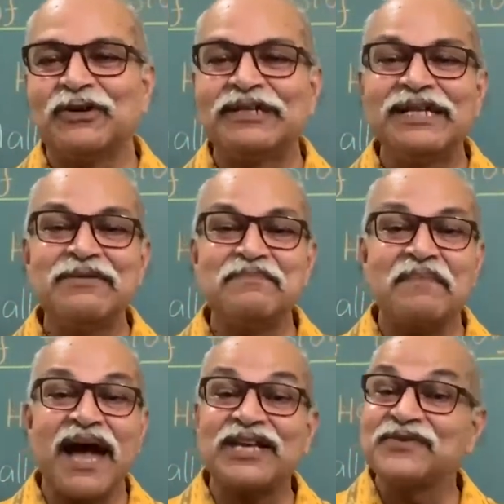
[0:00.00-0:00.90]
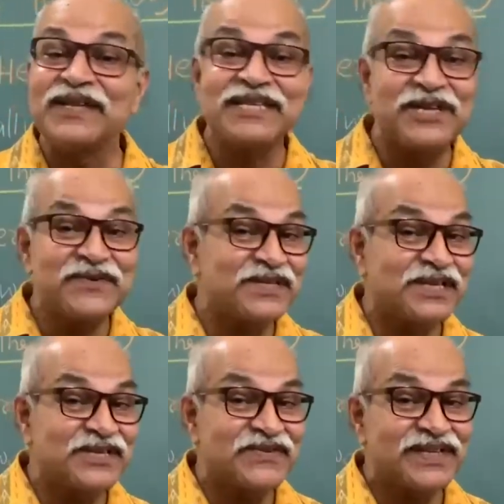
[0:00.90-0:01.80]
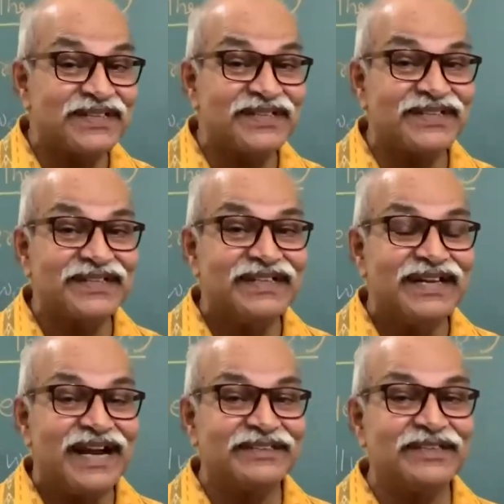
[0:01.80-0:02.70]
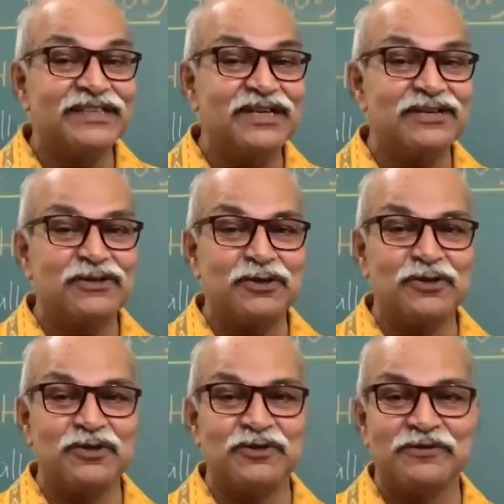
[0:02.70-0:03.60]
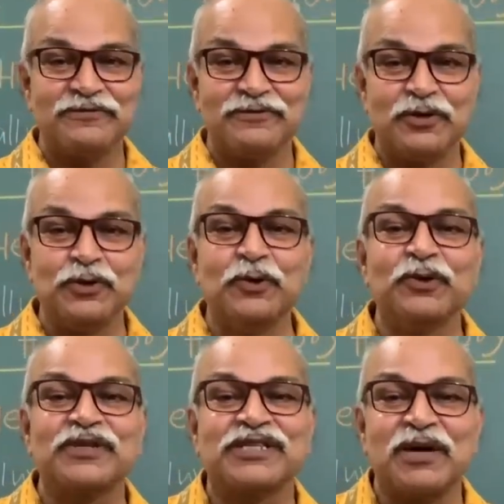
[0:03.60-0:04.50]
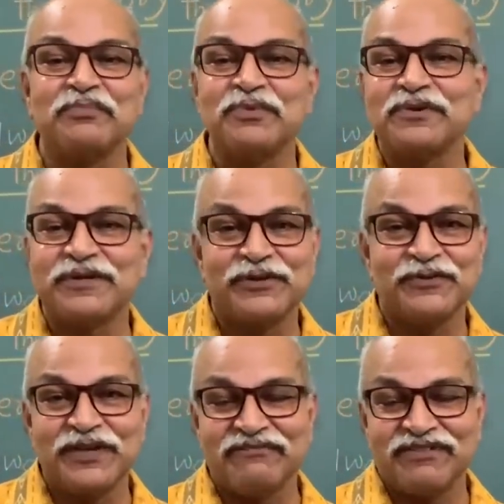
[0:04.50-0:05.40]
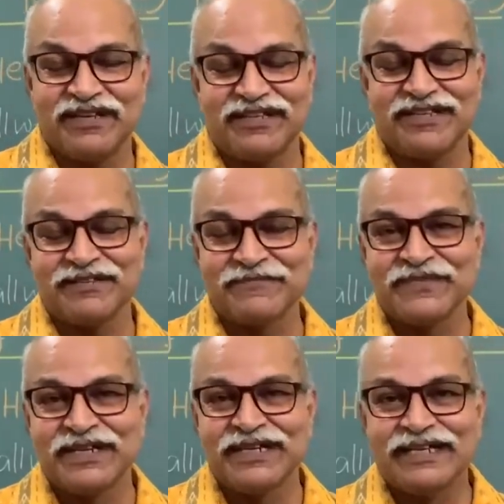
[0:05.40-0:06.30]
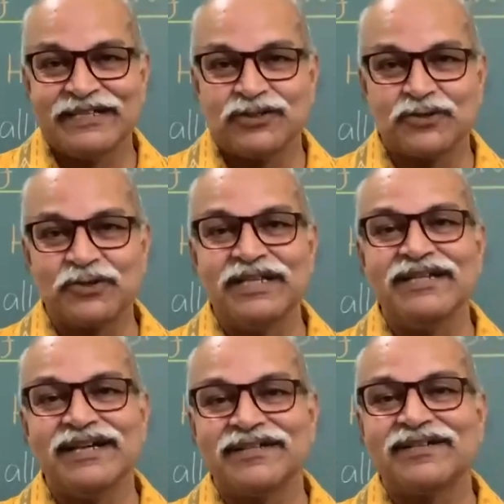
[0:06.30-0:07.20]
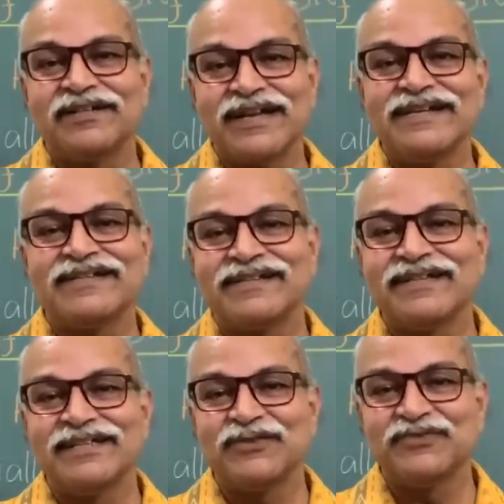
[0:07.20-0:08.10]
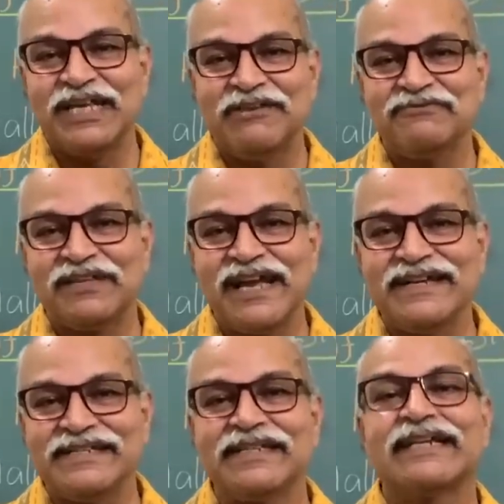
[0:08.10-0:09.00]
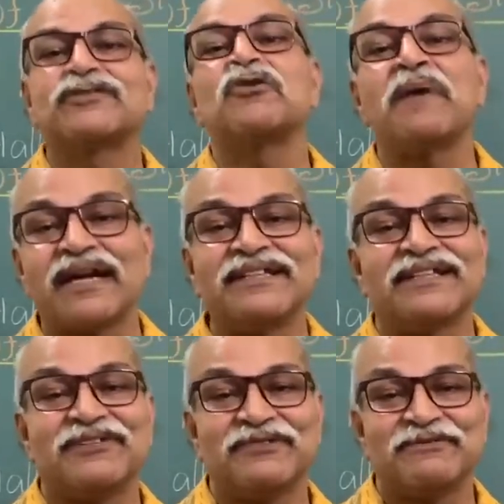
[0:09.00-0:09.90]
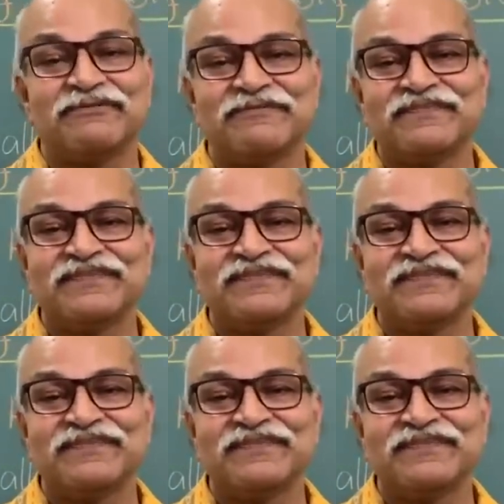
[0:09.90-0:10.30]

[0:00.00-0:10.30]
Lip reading: already Maxwell's equations were there. Another huge support to wave theory. Not only that light is wave, light is electromagnetic wave,